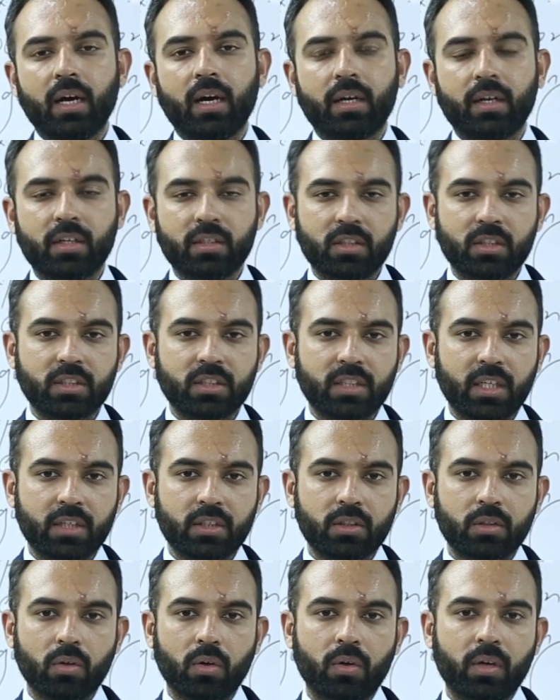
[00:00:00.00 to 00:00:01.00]
Another
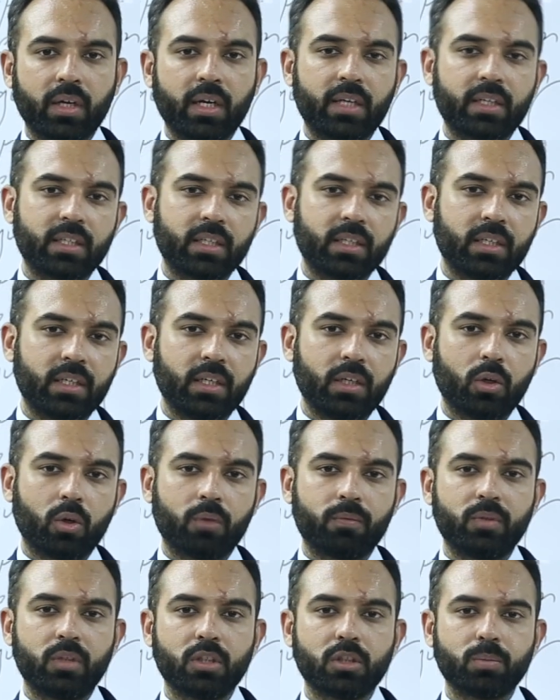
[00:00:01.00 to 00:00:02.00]
set or category
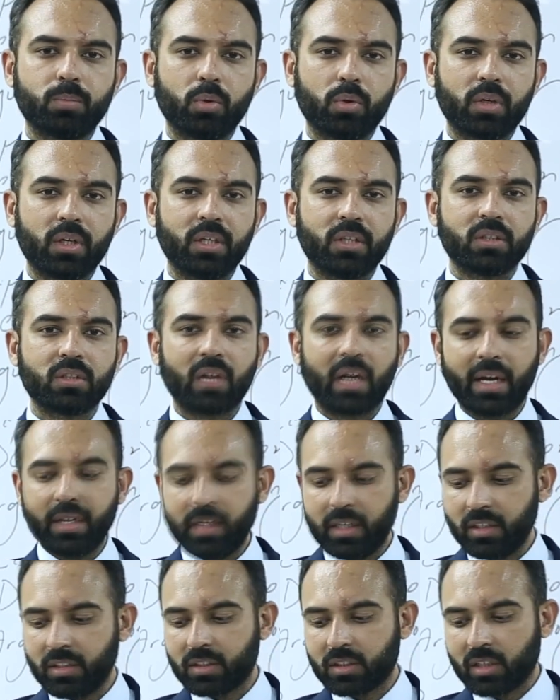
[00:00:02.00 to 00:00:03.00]
of this book is
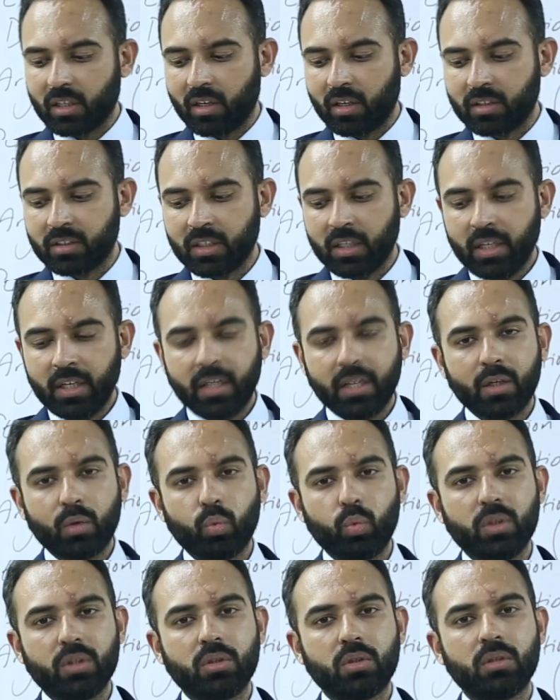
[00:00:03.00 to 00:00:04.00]
writing skills,
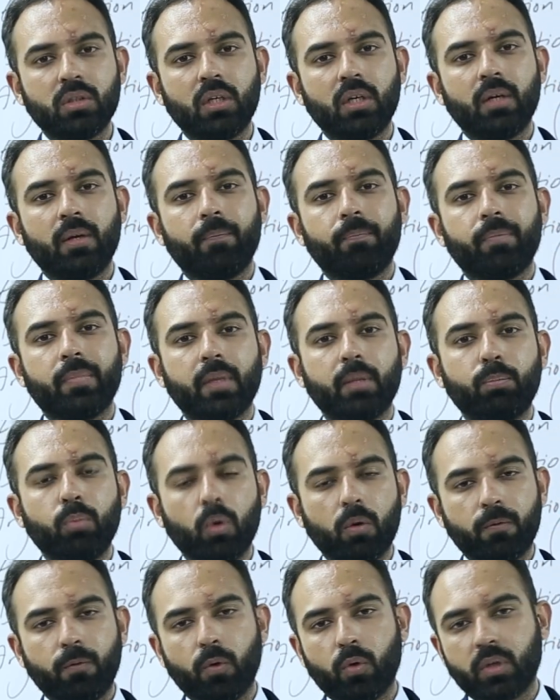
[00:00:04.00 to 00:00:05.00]
in which the
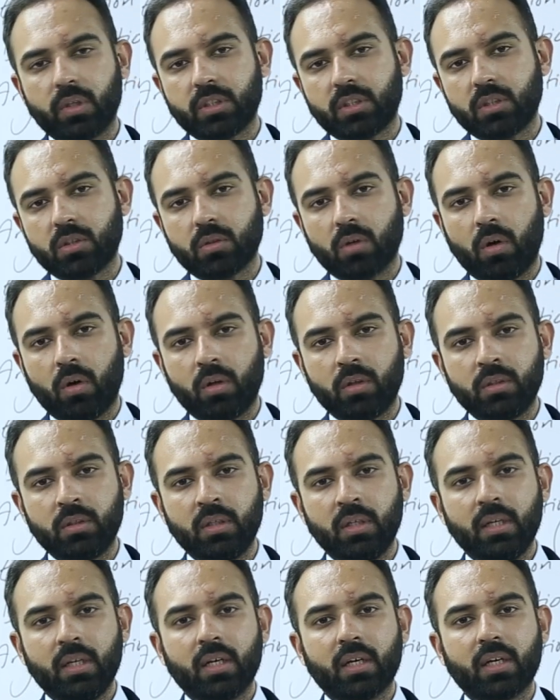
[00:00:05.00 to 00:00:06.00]
book focuses
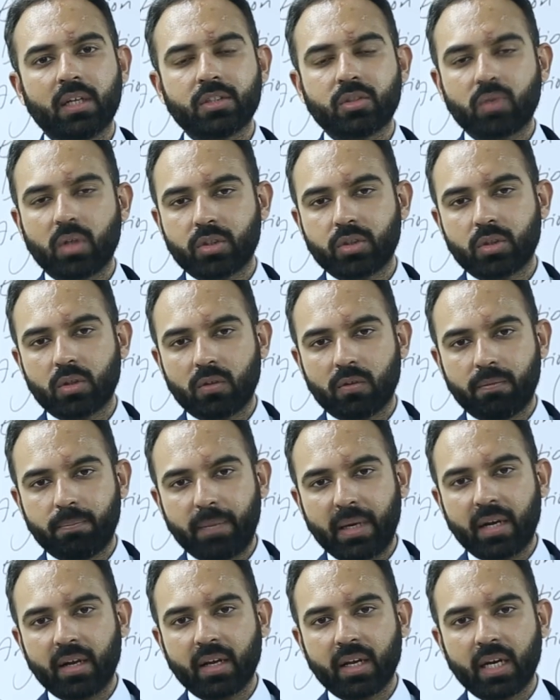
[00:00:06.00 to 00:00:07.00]
on construction of
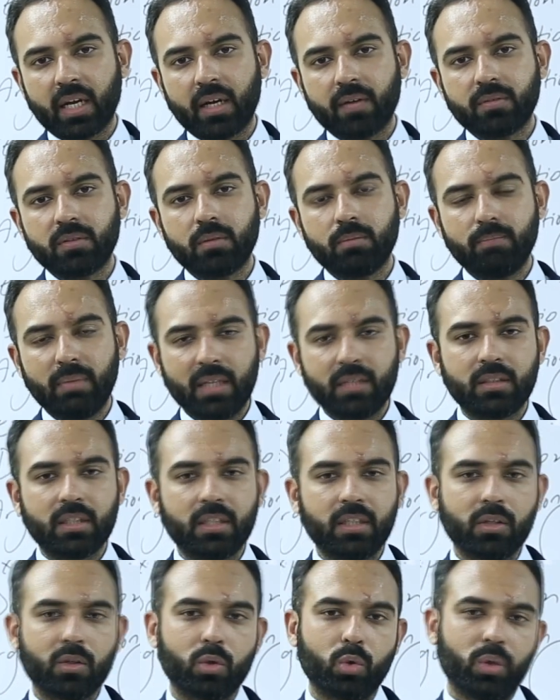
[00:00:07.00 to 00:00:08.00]
paragraphs,
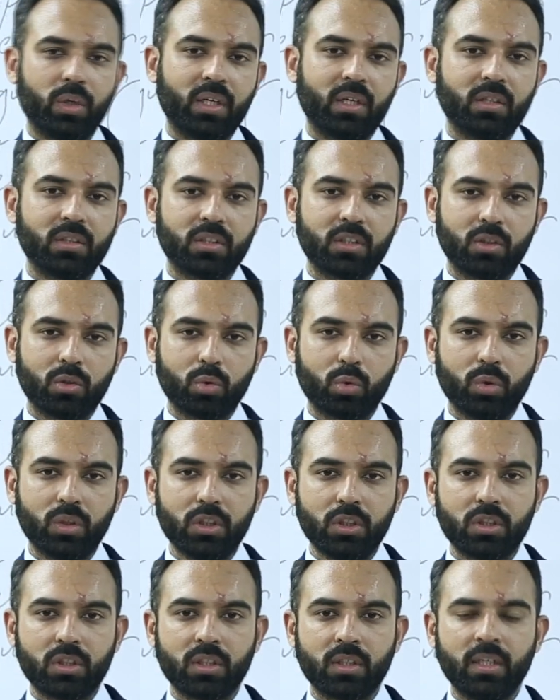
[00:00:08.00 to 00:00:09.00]
maintaining coherence and
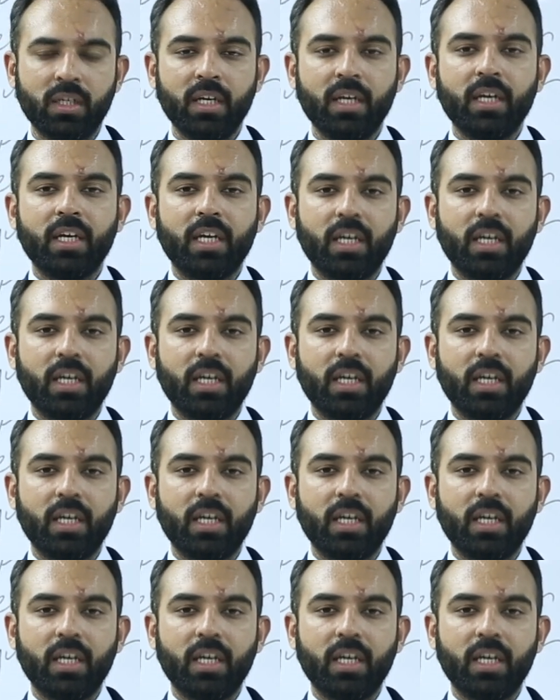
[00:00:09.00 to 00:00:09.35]
cohesion.